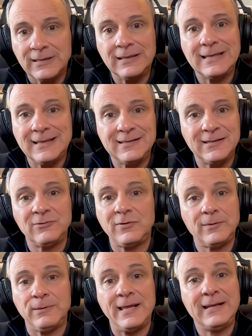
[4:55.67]
in
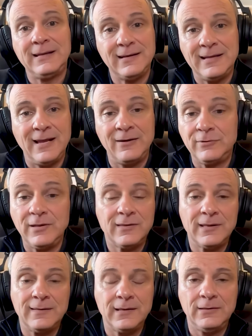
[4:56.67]
contingency planning into
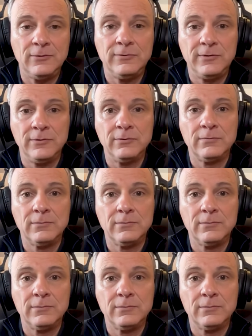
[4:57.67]
everything that you do.